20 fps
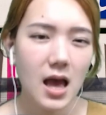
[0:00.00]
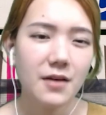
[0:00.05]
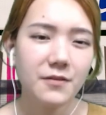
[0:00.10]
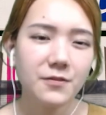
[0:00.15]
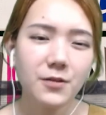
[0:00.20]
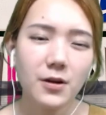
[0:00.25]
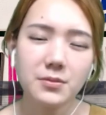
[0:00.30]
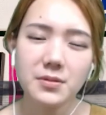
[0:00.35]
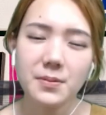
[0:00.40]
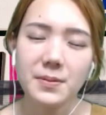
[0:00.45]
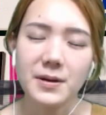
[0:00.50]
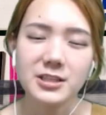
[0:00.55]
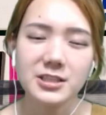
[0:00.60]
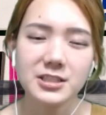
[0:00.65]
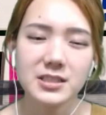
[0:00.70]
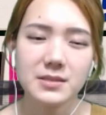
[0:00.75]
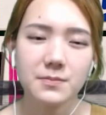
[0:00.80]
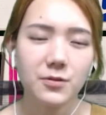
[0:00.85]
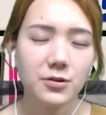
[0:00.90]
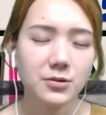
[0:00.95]
From
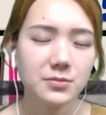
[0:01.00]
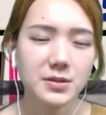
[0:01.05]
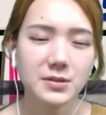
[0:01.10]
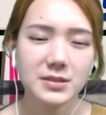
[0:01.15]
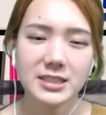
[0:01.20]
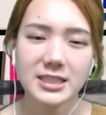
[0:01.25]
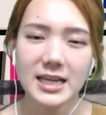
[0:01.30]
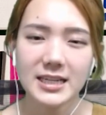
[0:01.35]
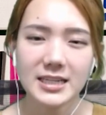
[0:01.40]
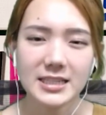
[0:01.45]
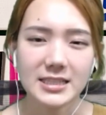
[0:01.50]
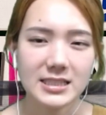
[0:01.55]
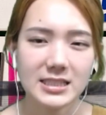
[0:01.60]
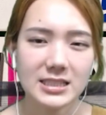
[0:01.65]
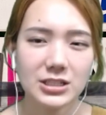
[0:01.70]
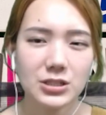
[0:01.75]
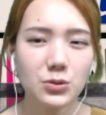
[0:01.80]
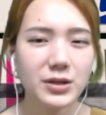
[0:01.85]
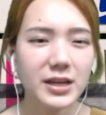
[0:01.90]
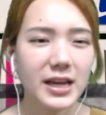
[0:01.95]
the sentence,
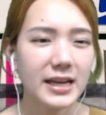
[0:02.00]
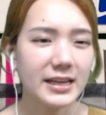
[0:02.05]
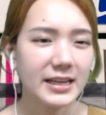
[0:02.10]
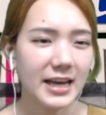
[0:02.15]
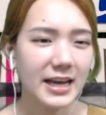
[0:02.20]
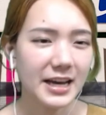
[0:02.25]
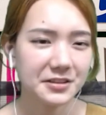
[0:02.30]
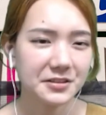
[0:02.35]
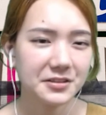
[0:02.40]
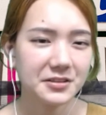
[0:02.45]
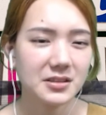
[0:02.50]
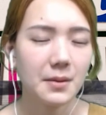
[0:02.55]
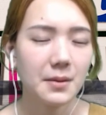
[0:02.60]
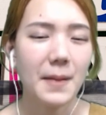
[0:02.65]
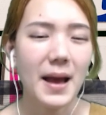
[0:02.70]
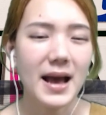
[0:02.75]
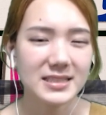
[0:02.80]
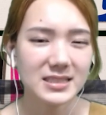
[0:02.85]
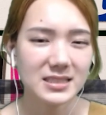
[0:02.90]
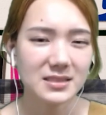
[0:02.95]
you can gather the
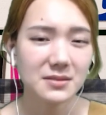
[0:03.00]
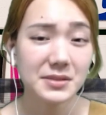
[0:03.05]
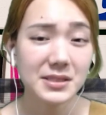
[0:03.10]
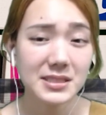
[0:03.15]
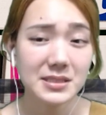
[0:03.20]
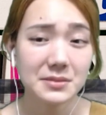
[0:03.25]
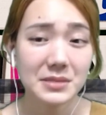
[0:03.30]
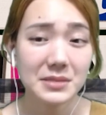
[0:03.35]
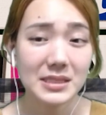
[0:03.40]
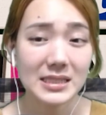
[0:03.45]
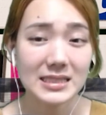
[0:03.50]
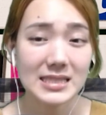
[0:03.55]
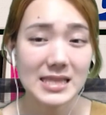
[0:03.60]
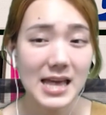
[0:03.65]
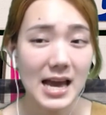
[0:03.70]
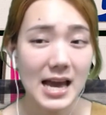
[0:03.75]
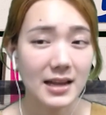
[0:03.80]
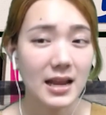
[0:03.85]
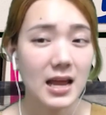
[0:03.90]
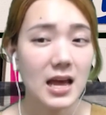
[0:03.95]
pessimist means
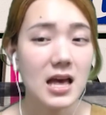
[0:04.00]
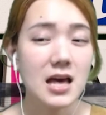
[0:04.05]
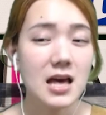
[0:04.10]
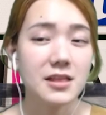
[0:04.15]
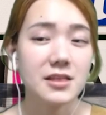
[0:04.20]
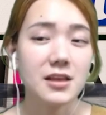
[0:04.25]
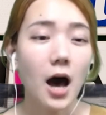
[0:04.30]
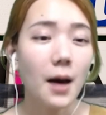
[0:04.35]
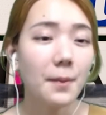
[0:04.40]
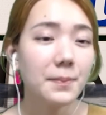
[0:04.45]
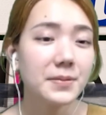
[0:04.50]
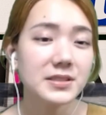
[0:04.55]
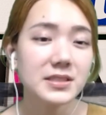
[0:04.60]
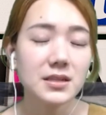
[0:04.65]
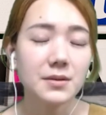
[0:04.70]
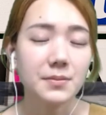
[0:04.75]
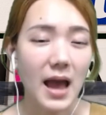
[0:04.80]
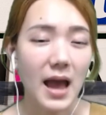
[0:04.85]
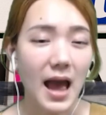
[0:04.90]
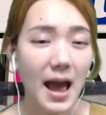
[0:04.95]
that the opposite
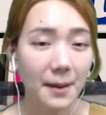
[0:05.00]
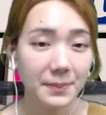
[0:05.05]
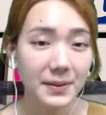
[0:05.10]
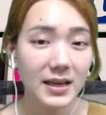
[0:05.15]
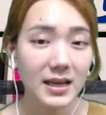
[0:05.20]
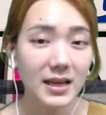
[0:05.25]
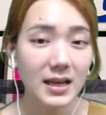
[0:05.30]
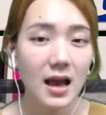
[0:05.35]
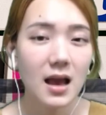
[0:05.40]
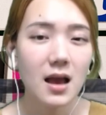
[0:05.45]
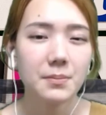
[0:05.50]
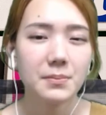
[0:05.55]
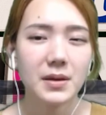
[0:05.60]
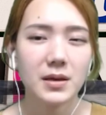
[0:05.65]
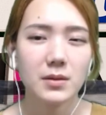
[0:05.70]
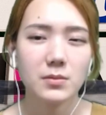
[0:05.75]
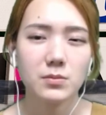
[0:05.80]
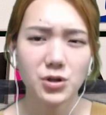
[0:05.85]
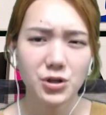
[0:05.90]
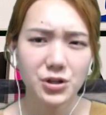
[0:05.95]
of happy,
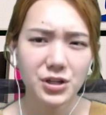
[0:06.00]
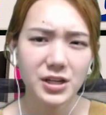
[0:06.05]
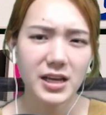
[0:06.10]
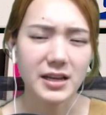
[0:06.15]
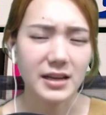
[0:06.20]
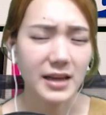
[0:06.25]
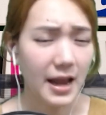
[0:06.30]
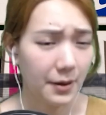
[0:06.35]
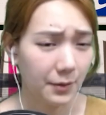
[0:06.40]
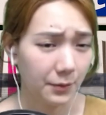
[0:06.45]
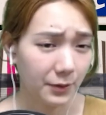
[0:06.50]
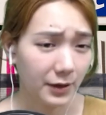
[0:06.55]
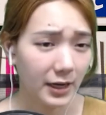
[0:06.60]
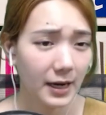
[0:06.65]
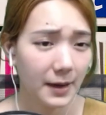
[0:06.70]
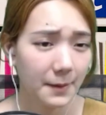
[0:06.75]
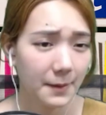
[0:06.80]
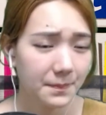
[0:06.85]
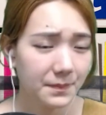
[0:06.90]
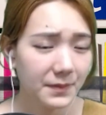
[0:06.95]
being moody and
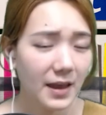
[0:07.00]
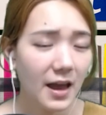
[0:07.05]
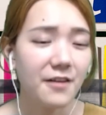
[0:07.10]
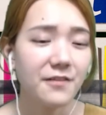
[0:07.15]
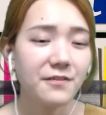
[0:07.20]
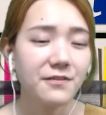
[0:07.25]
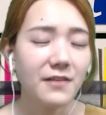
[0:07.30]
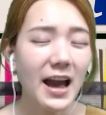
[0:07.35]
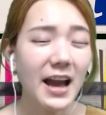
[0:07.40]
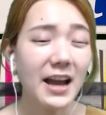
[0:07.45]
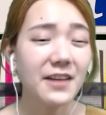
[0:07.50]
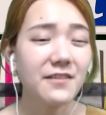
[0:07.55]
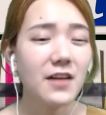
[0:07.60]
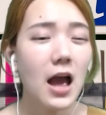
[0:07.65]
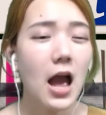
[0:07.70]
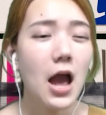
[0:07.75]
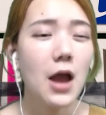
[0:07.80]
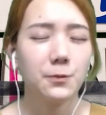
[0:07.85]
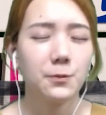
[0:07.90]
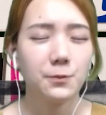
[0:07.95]
angry. 5.
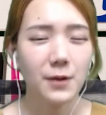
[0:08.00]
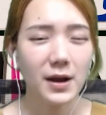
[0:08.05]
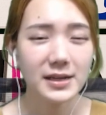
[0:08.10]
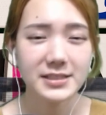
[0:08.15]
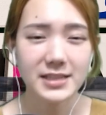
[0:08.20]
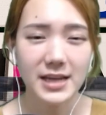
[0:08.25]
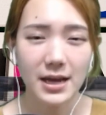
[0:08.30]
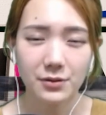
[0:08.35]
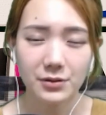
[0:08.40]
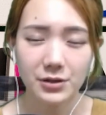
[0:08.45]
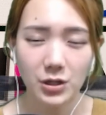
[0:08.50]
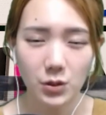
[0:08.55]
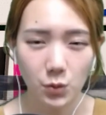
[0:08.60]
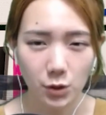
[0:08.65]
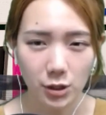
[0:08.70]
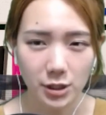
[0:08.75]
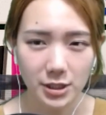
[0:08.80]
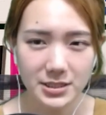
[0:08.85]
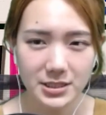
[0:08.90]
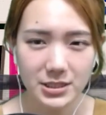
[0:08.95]
Write down new
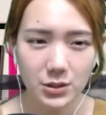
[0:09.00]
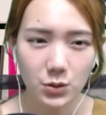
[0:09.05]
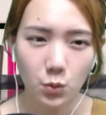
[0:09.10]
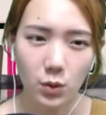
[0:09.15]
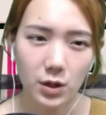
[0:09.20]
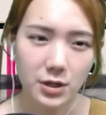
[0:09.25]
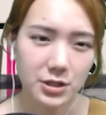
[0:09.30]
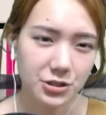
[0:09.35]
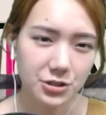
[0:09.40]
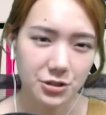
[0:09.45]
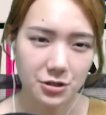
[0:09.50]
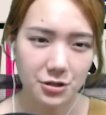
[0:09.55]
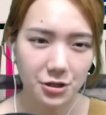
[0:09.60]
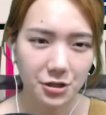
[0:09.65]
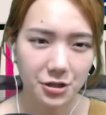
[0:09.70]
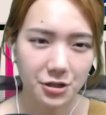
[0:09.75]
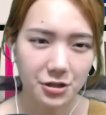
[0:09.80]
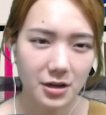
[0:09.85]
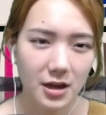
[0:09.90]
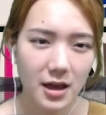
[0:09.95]
words you want to
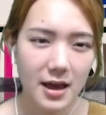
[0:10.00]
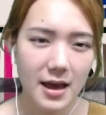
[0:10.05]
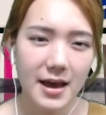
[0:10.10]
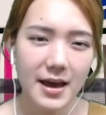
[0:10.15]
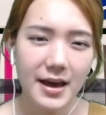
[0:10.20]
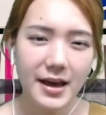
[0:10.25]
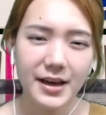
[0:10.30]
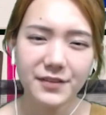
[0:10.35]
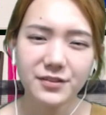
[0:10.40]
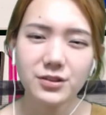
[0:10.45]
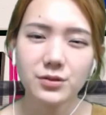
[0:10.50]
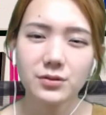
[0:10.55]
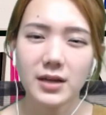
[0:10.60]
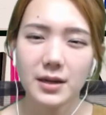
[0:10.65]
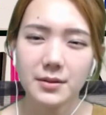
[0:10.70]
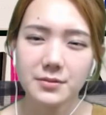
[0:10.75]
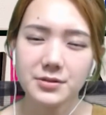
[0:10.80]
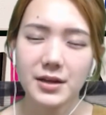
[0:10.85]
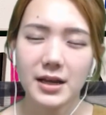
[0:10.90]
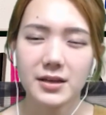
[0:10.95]
learn. If you
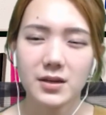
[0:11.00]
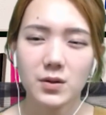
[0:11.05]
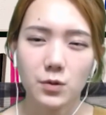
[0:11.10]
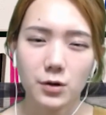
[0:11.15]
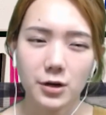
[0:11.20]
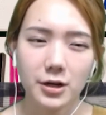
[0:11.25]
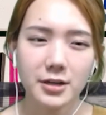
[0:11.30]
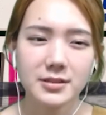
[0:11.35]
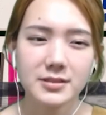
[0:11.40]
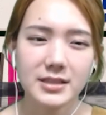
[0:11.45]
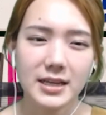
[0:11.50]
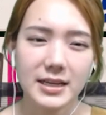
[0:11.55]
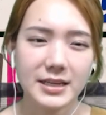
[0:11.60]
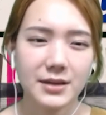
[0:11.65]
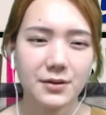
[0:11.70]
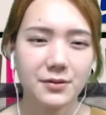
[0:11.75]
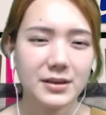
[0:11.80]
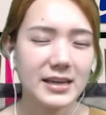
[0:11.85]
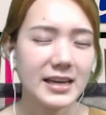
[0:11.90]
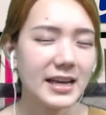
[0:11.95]
come to any word that
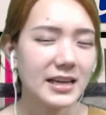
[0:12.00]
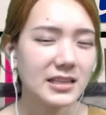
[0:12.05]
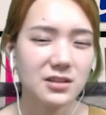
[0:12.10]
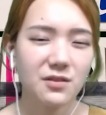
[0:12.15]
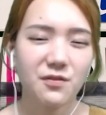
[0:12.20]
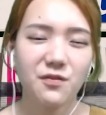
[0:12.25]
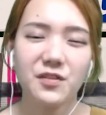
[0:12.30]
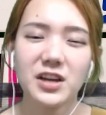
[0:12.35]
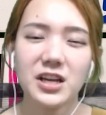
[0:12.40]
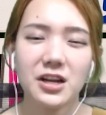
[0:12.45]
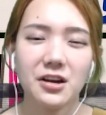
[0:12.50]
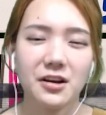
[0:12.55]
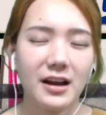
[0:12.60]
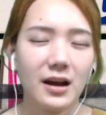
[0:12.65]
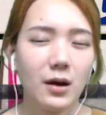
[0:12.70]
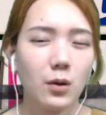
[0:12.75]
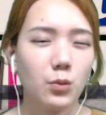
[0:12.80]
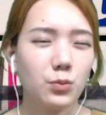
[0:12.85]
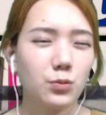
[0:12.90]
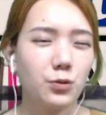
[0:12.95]
you can't figure
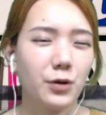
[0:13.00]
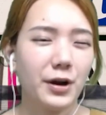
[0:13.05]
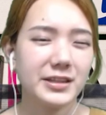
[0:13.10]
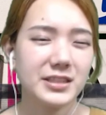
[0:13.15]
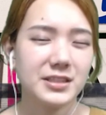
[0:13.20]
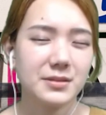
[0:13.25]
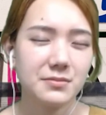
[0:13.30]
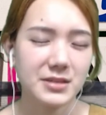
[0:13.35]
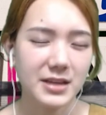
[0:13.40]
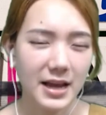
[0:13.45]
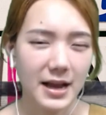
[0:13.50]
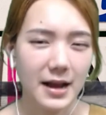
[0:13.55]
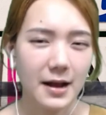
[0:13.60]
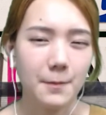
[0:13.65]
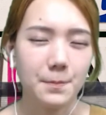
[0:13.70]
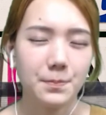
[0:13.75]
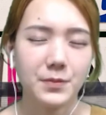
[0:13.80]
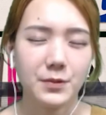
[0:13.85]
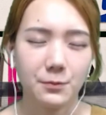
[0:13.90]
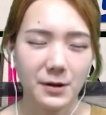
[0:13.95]
out, write them down,